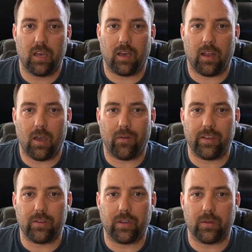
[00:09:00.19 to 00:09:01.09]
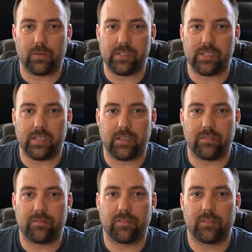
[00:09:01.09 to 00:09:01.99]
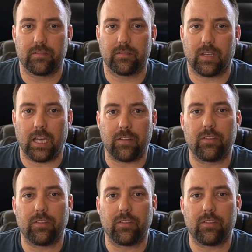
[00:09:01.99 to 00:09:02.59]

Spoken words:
and that way you can receive any